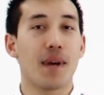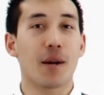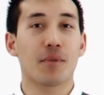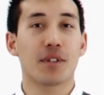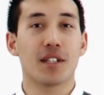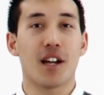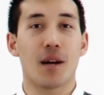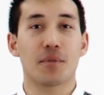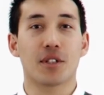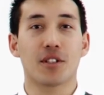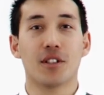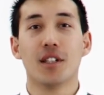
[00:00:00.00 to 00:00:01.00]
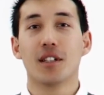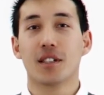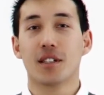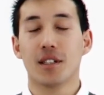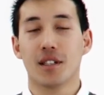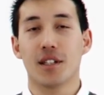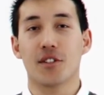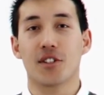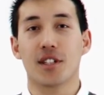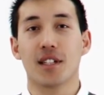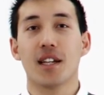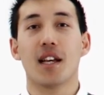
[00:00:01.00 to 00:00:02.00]
impact with an obstacle,
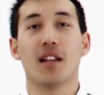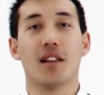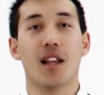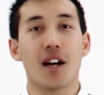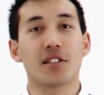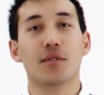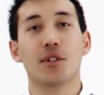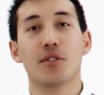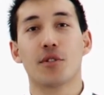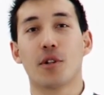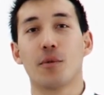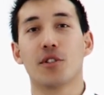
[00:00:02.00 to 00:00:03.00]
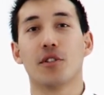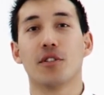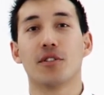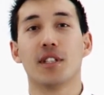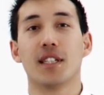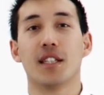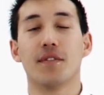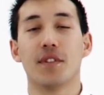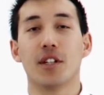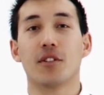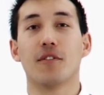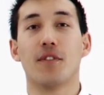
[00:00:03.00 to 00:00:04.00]
collision, and loss of control resulting in the
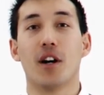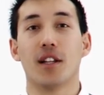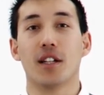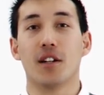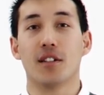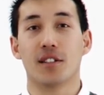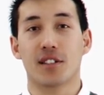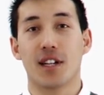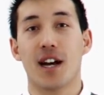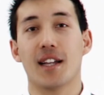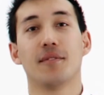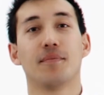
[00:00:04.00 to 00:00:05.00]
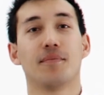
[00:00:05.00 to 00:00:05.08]
vehicle falling on the side.